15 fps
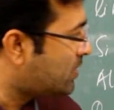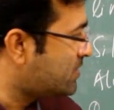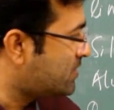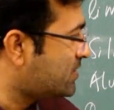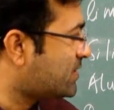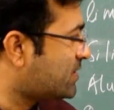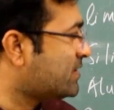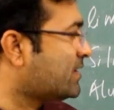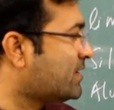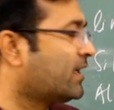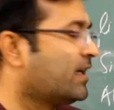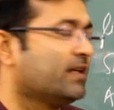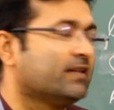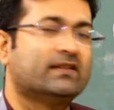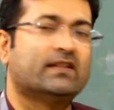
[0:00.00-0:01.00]
resistance
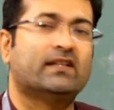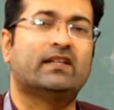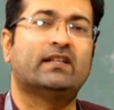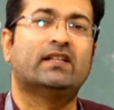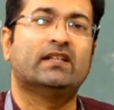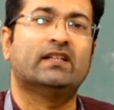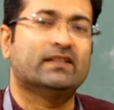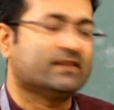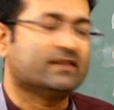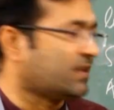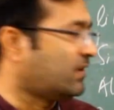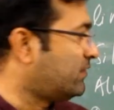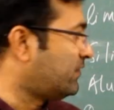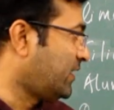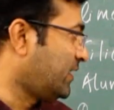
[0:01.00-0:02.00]
against the
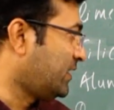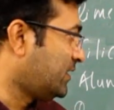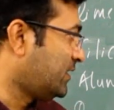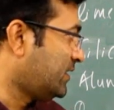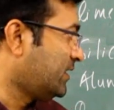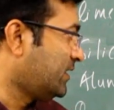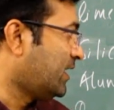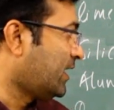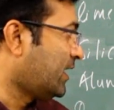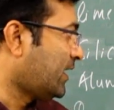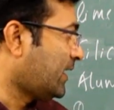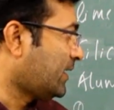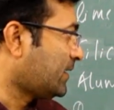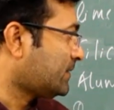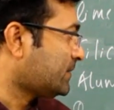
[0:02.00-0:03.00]
sulfate
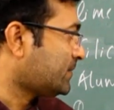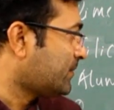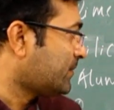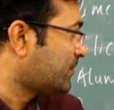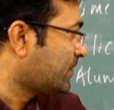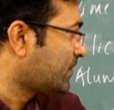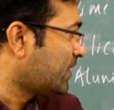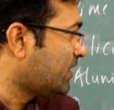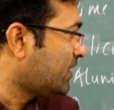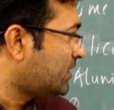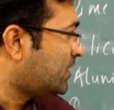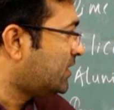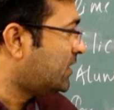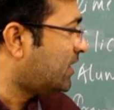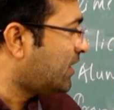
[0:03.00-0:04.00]
attack.
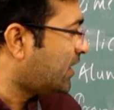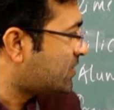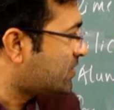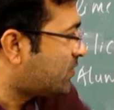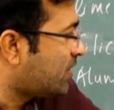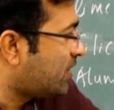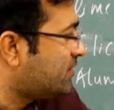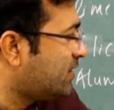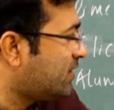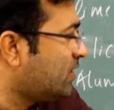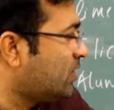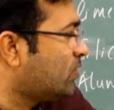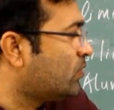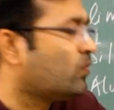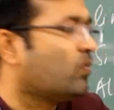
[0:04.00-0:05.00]
Then the next one is the
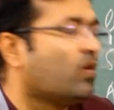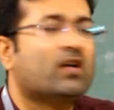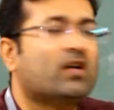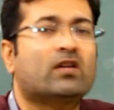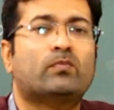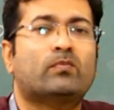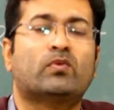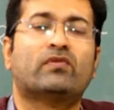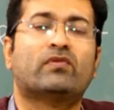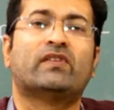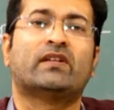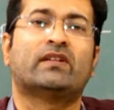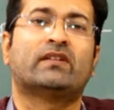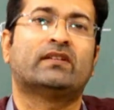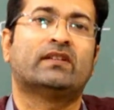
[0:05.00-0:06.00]

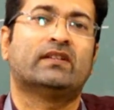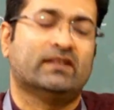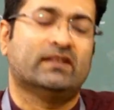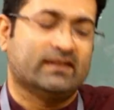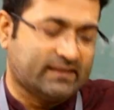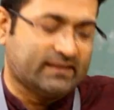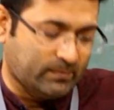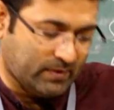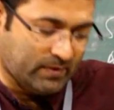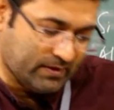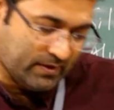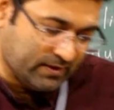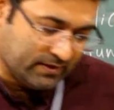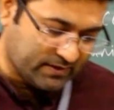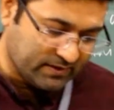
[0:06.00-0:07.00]
waterproofing cement.
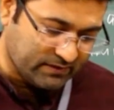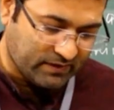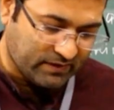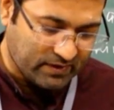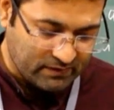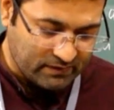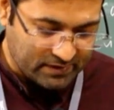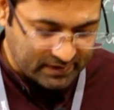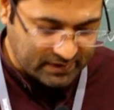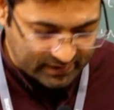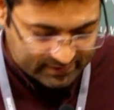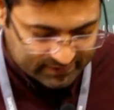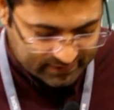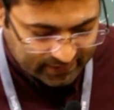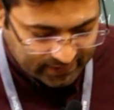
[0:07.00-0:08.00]
See, whenever there
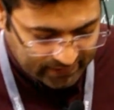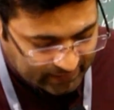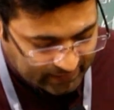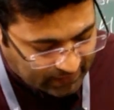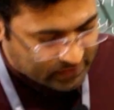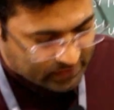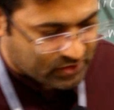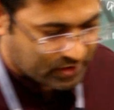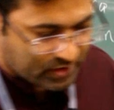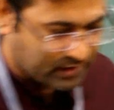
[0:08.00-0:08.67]
is a leakage